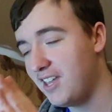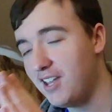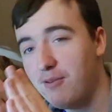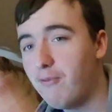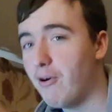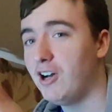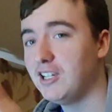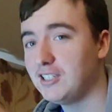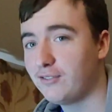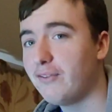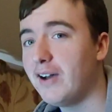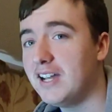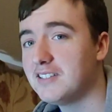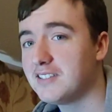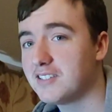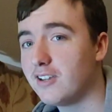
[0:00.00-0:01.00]
It was
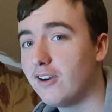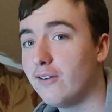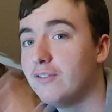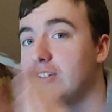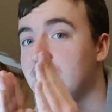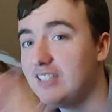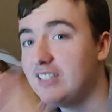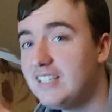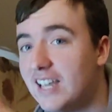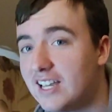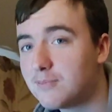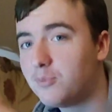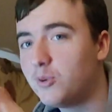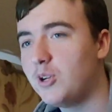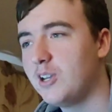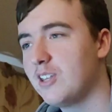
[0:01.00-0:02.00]
fan service,
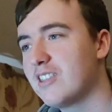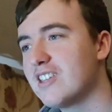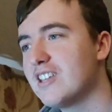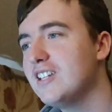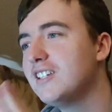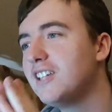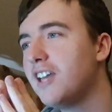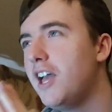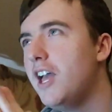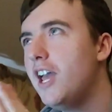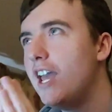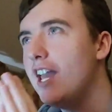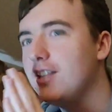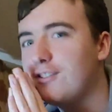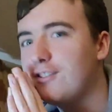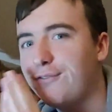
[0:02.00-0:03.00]
yes, but I think
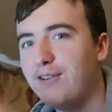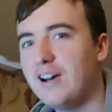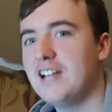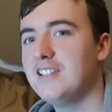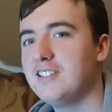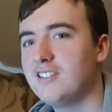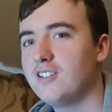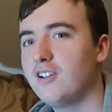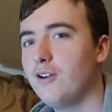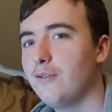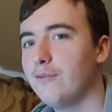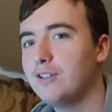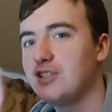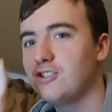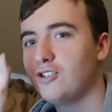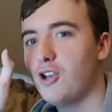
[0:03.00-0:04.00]
it's fan
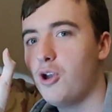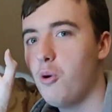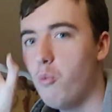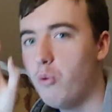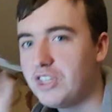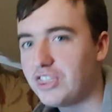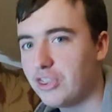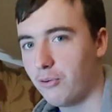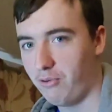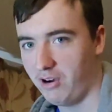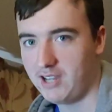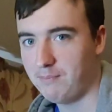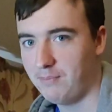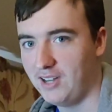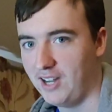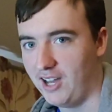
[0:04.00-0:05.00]
service with the
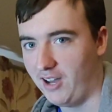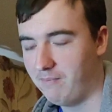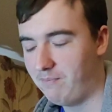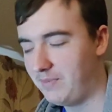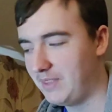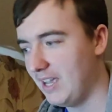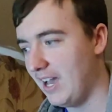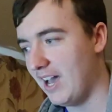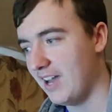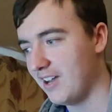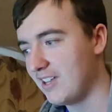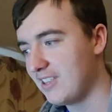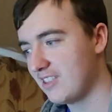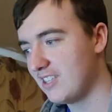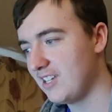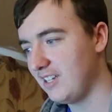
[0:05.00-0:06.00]
right plot. And
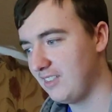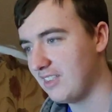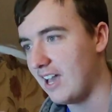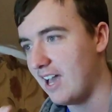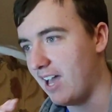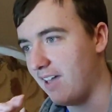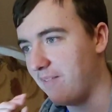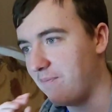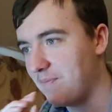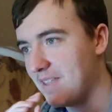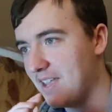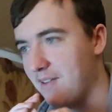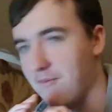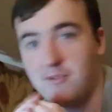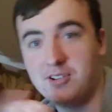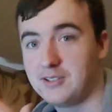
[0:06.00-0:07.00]
I think that
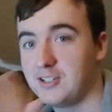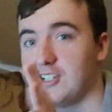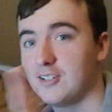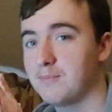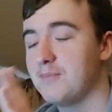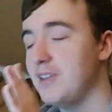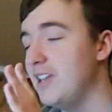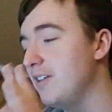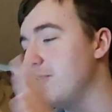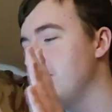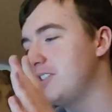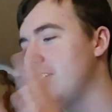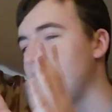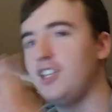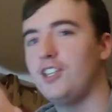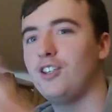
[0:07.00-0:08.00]
it
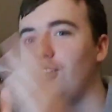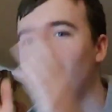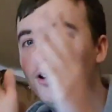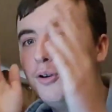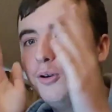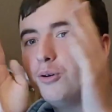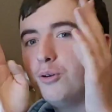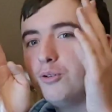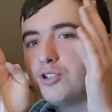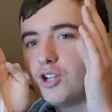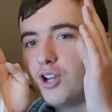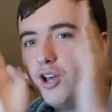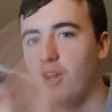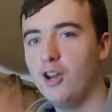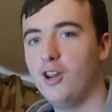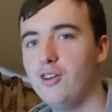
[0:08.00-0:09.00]
was a
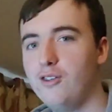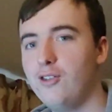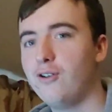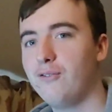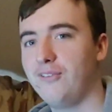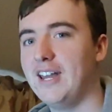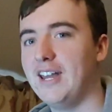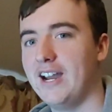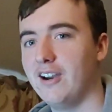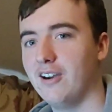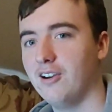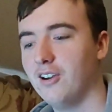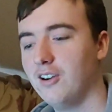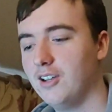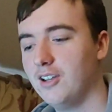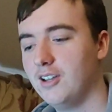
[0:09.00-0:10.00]
huge love
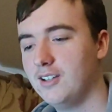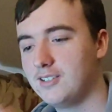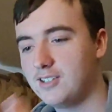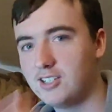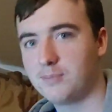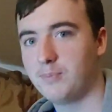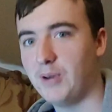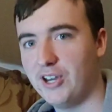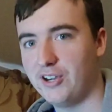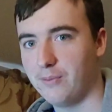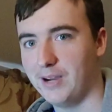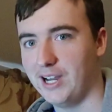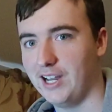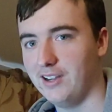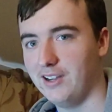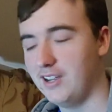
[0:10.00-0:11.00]
letter to
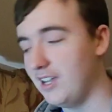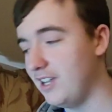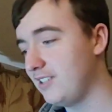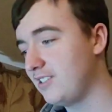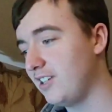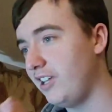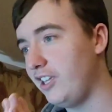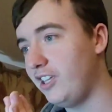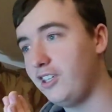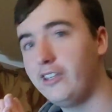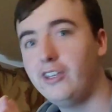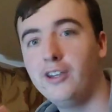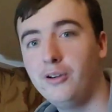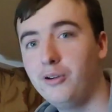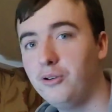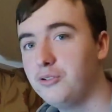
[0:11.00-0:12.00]
Spider-Man. It's a
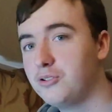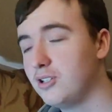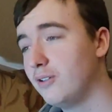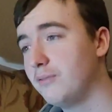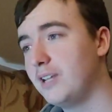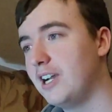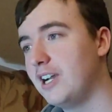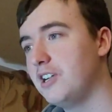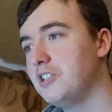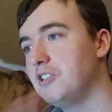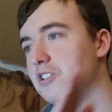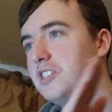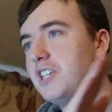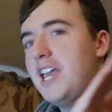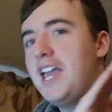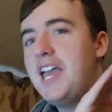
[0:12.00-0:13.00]
huge love letter to
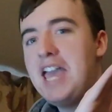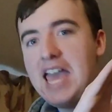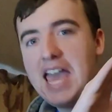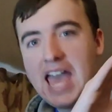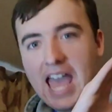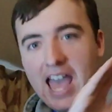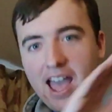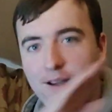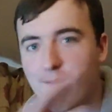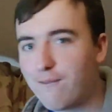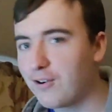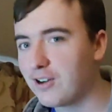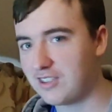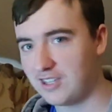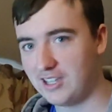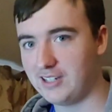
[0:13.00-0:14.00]
just
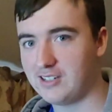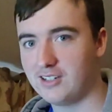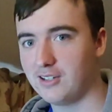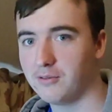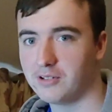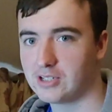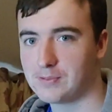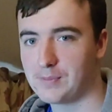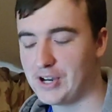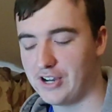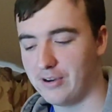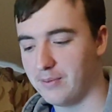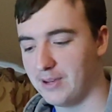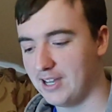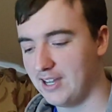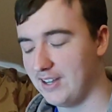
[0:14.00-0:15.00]
everything to do with
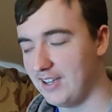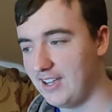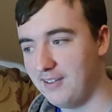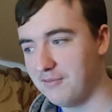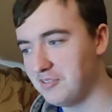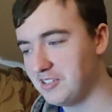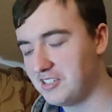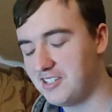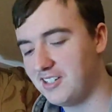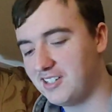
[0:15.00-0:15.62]
Spider-Man. It